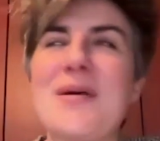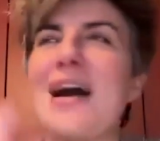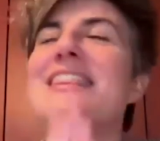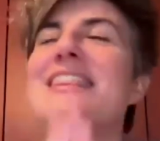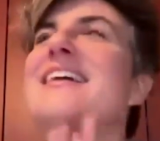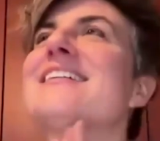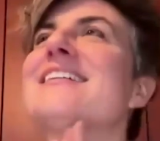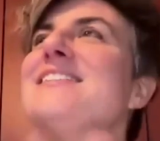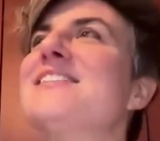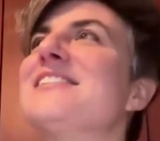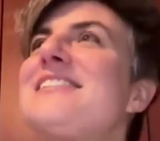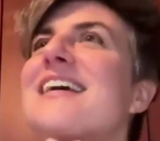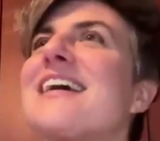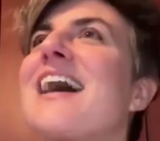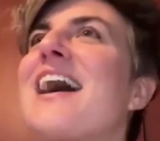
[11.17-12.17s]
I think it's
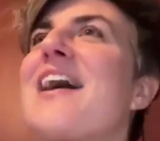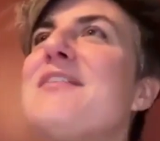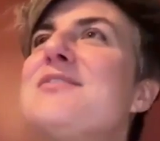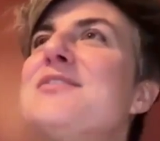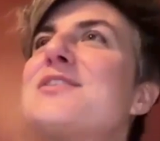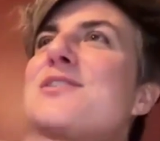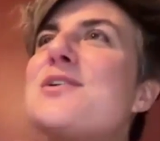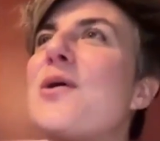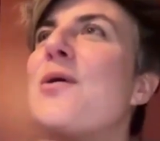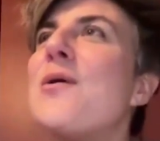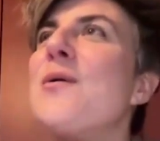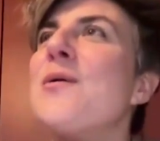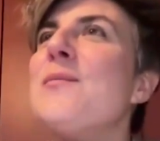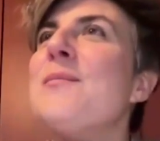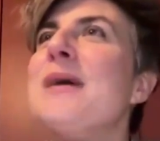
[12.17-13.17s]
just like I have
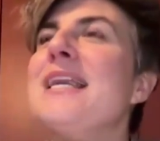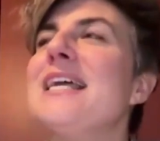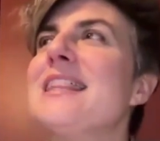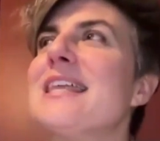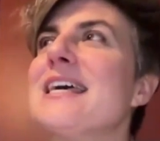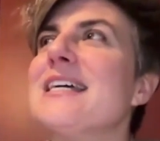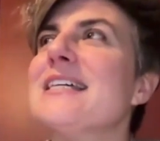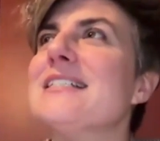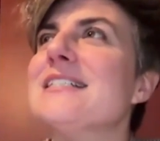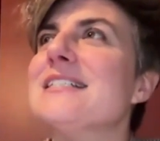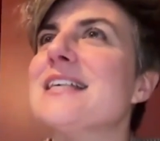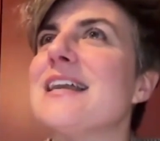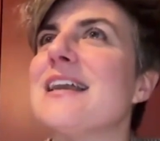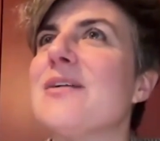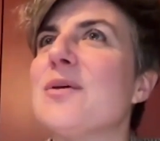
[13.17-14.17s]
so many things
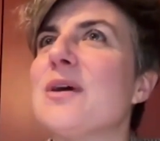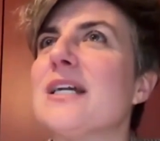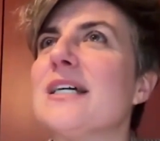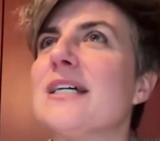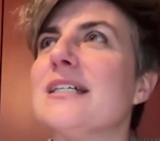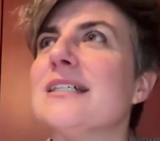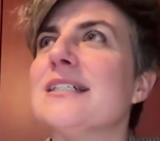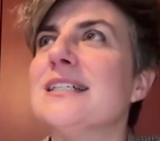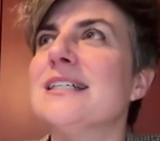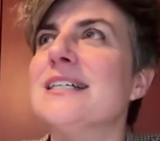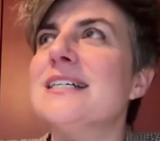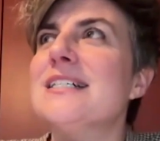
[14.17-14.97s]
that I wanna